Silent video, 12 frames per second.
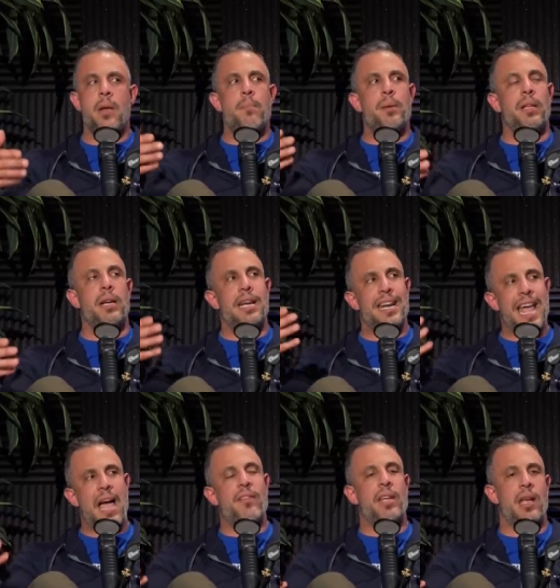the ability to
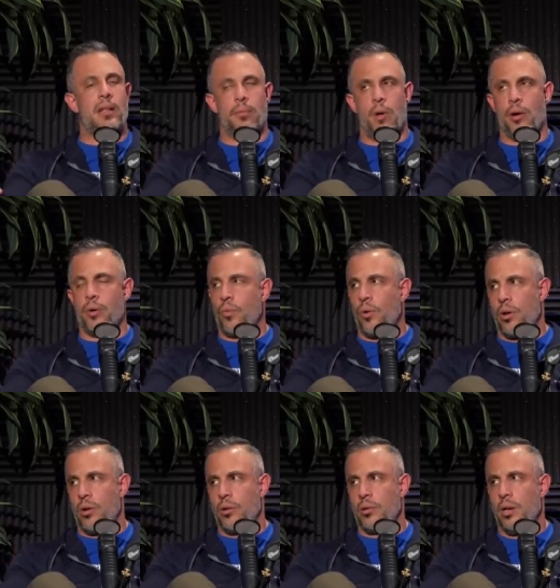navigate the modern
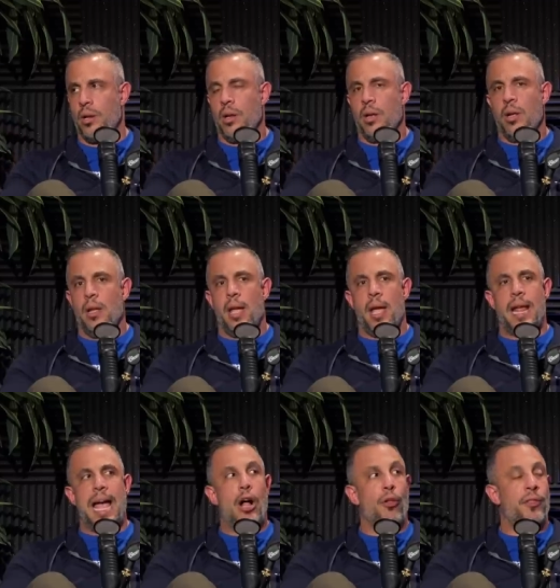world in a
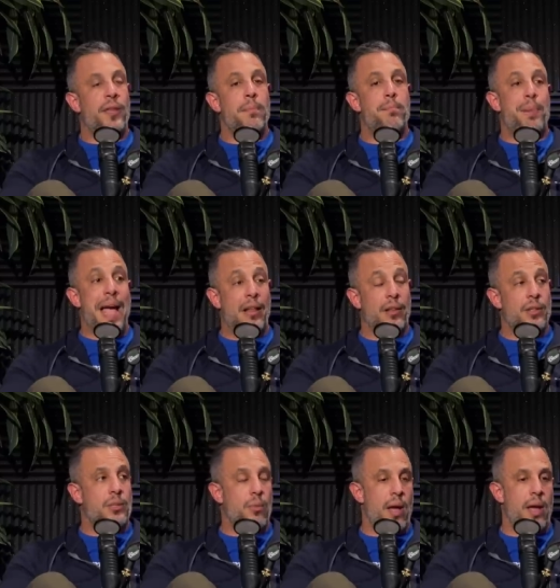healthy,
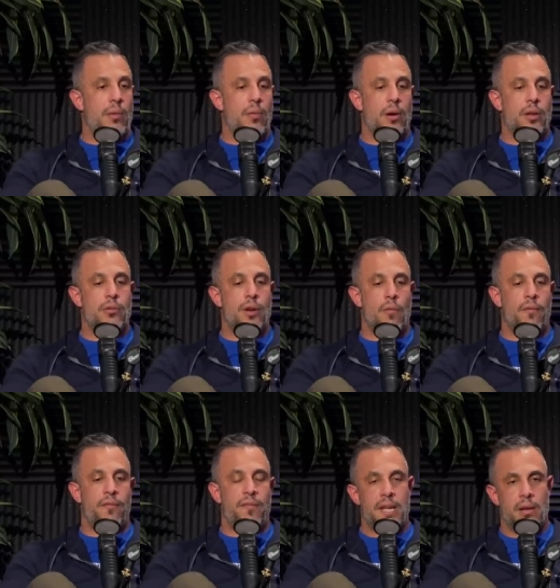balanced way where you don't
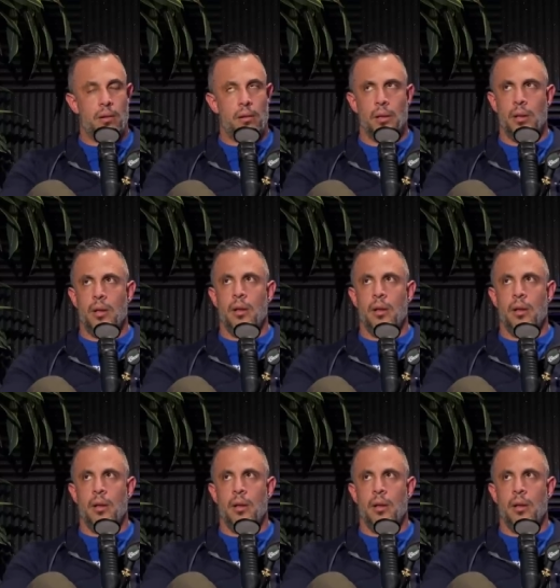feel,